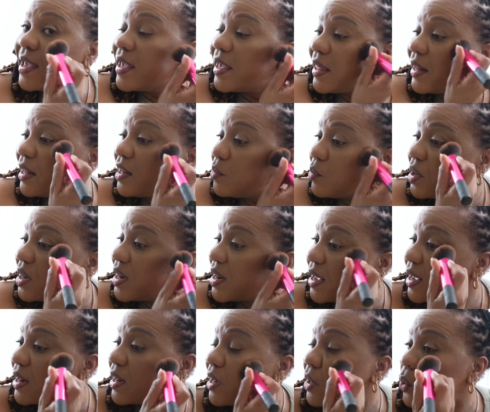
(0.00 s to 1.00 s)

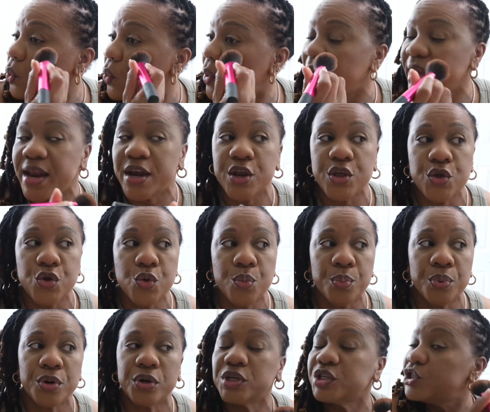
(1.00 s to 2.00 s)
eliminated when you
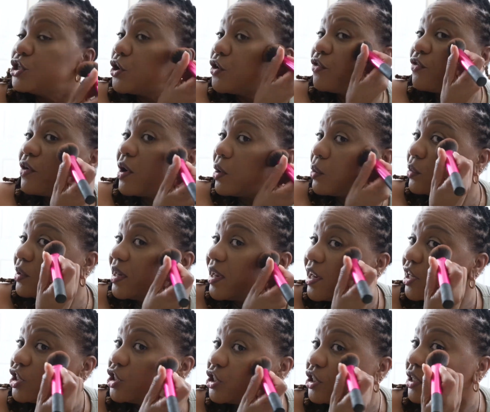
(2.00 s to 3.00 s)
put your
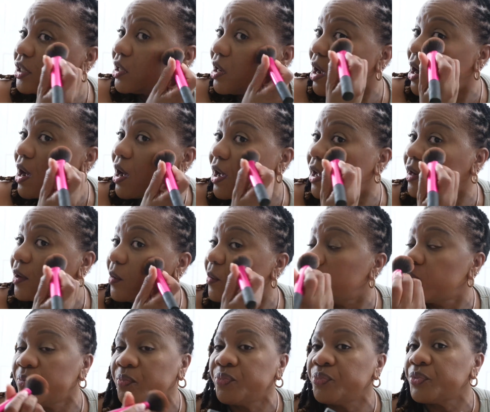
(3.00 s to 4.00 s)
foundation on.
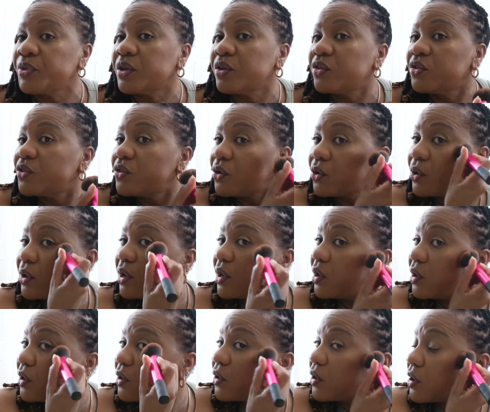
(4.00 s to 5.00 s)
So
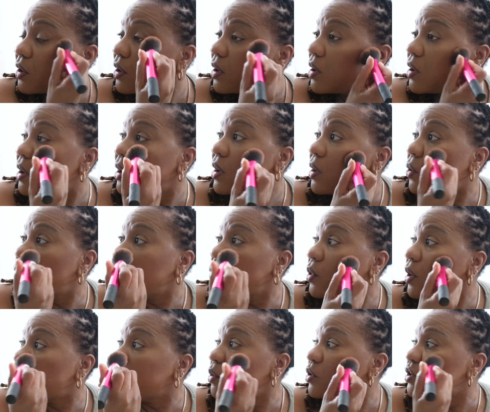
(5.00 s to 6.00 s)
here
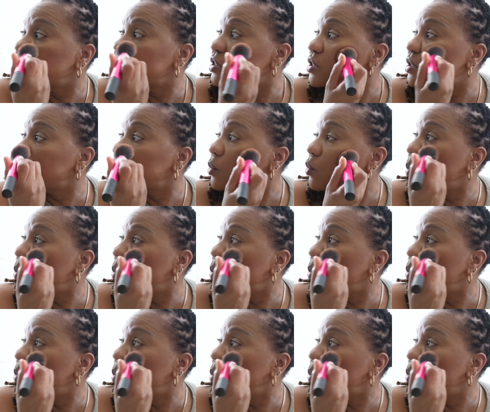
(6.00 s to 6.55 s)
we're just